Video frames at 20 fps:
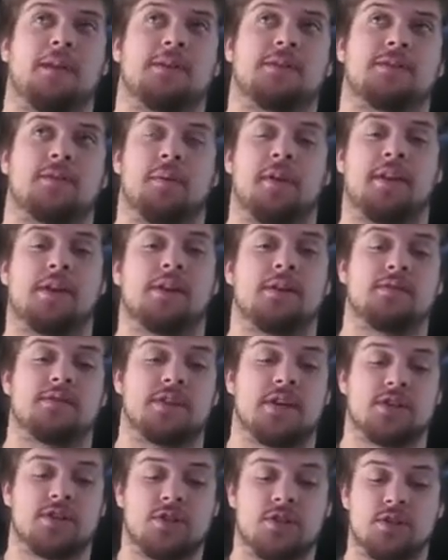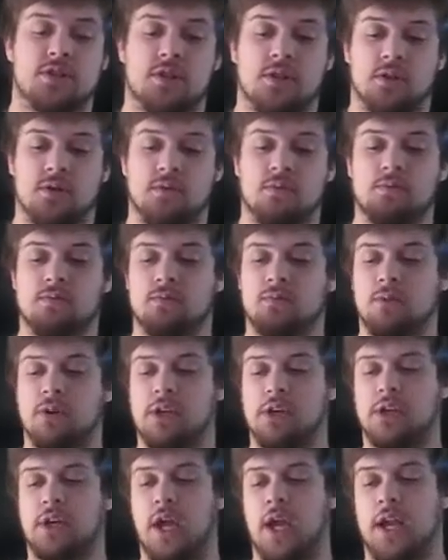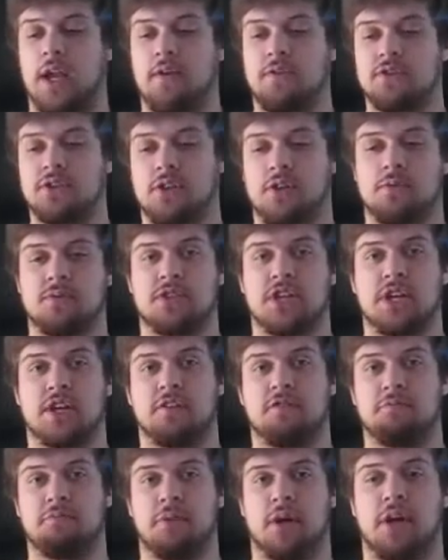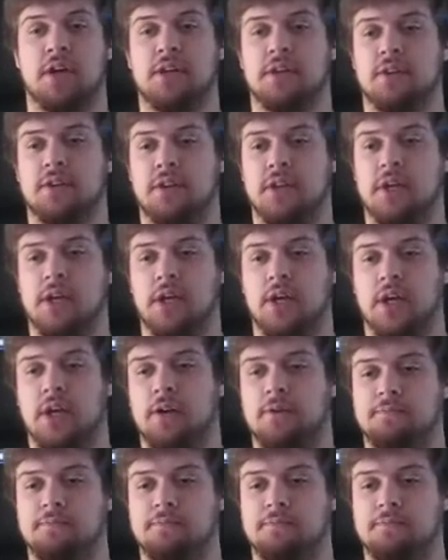So by the end of Session 2, we gained every single objective but the